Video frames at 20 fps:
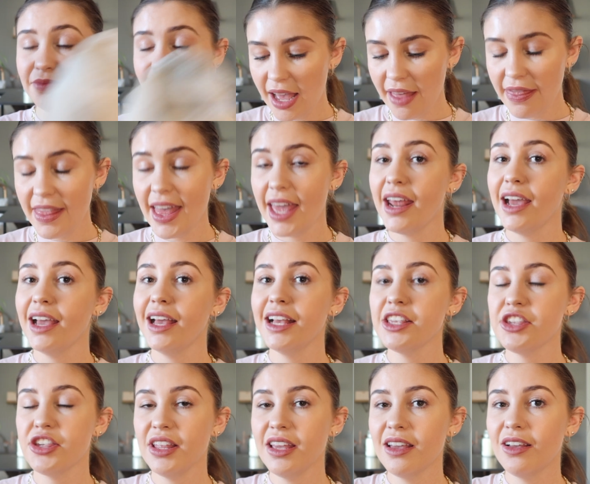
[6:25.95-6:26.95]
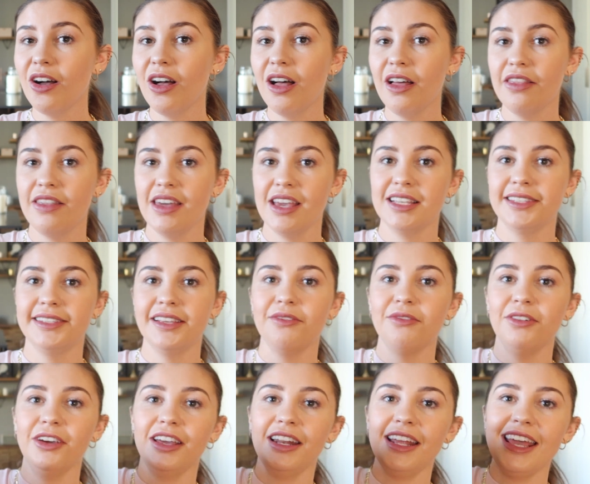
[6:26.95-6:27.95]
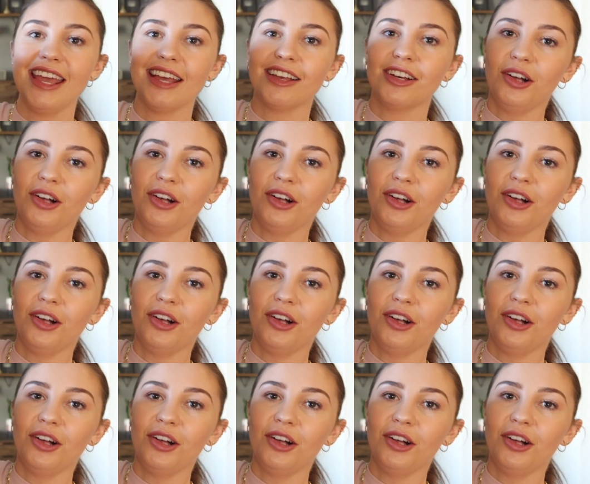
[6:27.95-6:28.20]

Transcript: And then I actually got this really